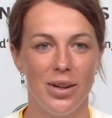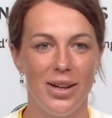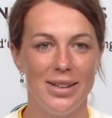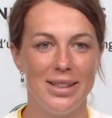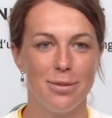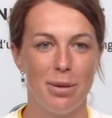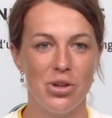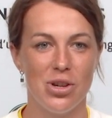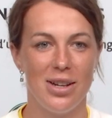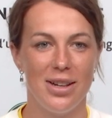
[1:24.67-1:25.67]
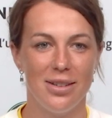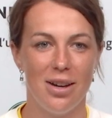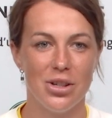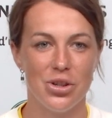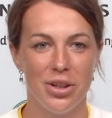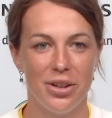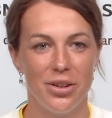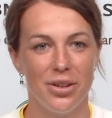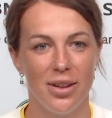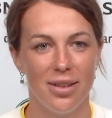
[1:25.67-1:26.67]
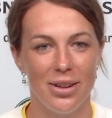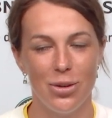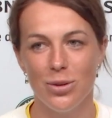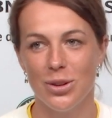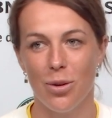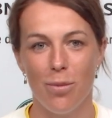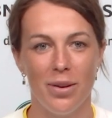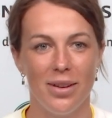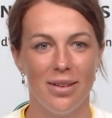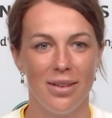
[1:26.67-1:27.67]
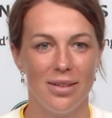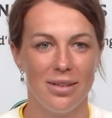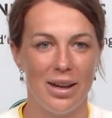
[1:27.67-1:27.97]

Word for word: and especially last year at the US Open,